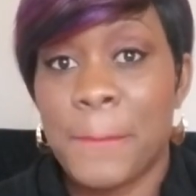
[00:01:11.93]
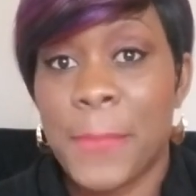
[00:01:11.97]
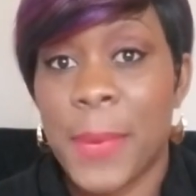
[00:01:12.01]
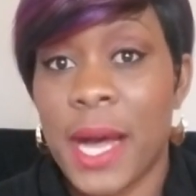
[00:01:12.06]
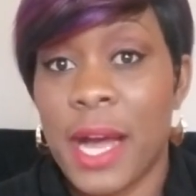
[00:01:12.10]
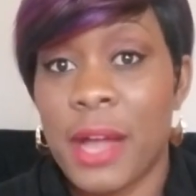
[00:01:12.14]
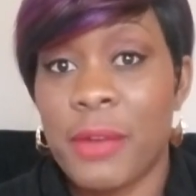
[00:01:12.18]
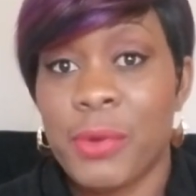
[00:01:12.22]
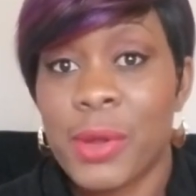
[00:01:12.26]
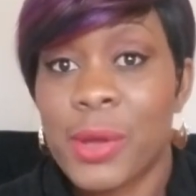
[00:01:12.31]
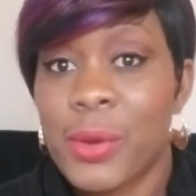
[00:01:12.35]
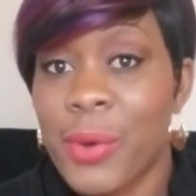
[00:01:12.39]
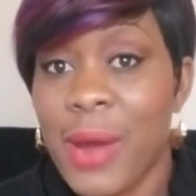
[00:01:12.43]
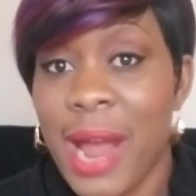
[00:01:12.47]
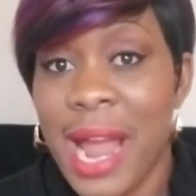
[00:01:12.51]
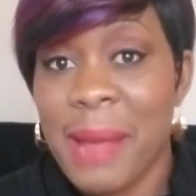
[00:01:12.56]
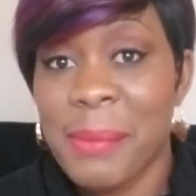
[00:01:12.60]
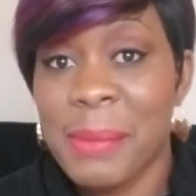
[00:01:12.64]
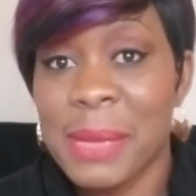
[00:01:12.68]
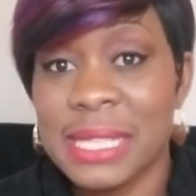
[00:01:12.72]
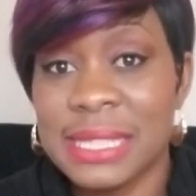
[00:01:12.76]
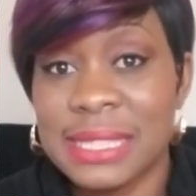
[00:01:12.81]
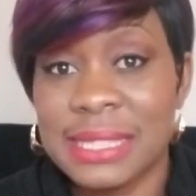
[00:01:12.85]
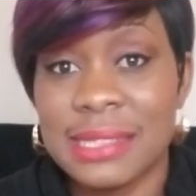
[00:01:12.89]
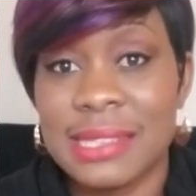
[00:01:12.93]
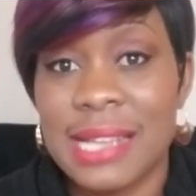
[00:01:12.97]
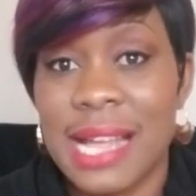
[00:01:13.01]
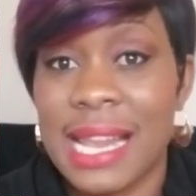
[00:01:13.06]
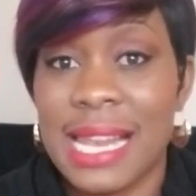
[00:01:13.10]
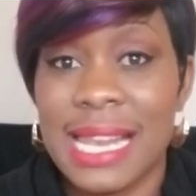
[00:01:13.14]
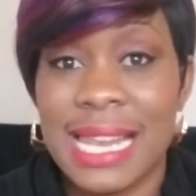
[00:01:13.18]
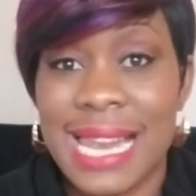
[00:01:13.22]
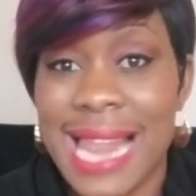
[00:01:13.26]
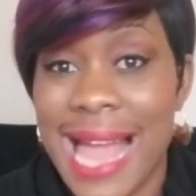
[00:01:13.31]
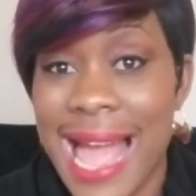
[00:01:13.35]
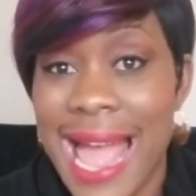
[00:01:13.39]
but requirements are
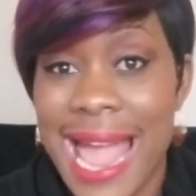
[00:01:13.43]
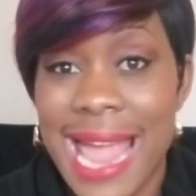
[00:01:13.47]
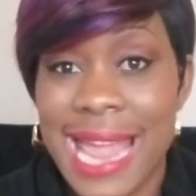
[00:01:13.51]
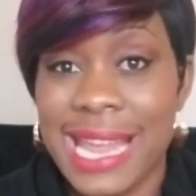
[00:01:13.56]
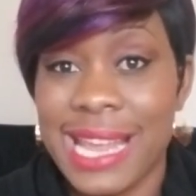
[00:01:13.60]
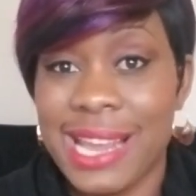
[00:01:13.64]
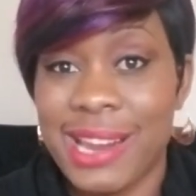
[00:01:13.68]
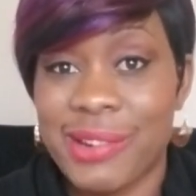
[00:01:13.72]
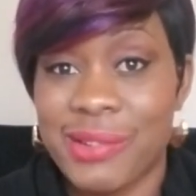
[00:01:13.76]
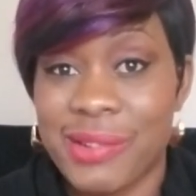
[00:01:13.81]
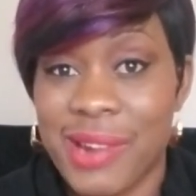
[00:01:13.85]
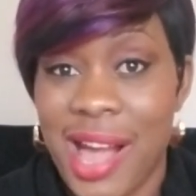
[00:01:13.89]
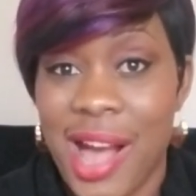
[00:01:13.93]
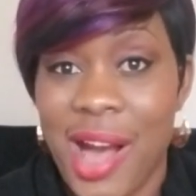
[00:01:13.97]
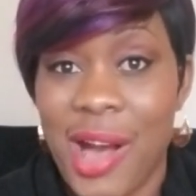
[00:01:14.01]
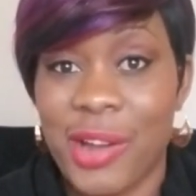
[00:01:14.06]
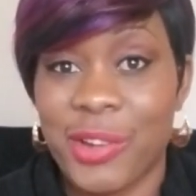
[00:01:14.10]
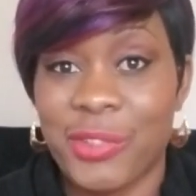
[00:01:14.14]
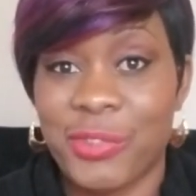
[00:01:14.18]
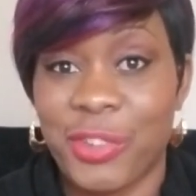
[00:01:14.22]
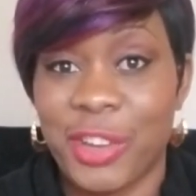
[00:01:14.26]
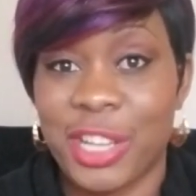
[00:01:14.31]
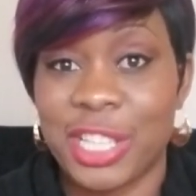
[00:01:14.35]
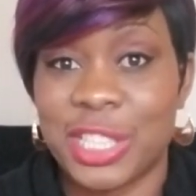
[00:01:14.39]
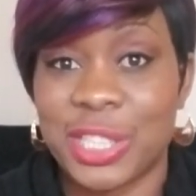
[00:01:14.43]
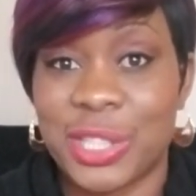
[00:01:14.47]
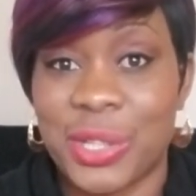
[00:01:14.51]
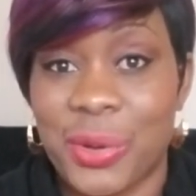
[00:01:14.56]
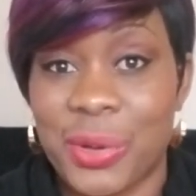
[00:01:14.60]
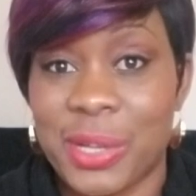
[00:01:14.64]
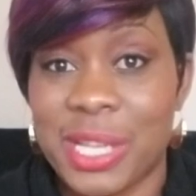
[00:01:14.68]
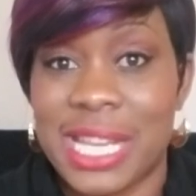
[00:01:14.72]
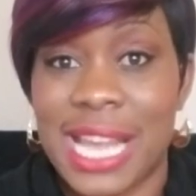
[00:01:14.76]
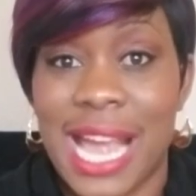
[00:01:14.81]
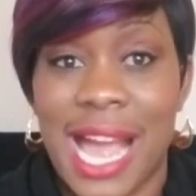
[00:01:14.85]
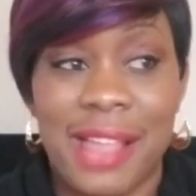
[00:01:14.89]
not lying around for you to
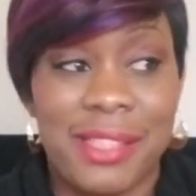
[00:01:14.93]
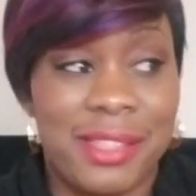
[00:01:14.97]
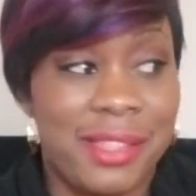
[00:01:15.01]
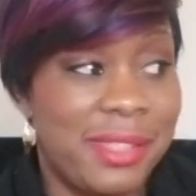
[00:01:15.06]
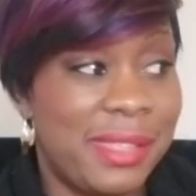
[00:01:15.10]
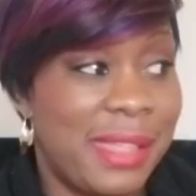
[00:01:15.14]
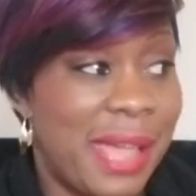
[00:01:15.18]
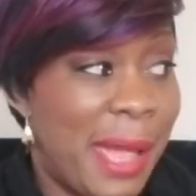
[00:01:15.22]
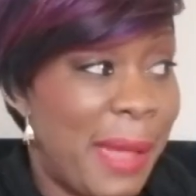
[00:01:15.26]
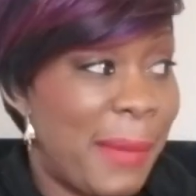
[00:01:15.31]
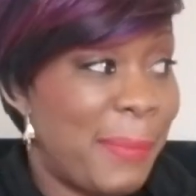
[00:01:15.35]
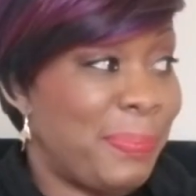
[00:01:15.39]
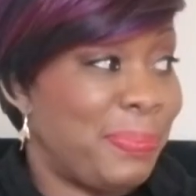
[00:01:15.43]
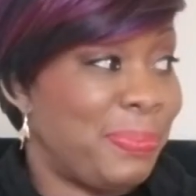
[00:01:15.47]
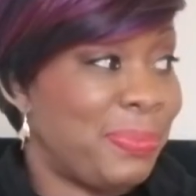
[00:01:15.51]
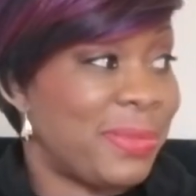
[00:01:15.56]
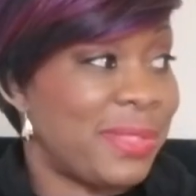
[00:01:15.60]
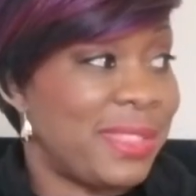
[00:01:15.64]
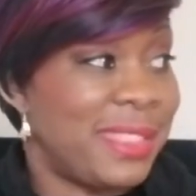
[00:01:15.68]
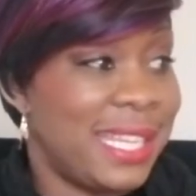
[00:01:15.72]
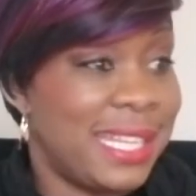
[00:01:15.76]
go gather them.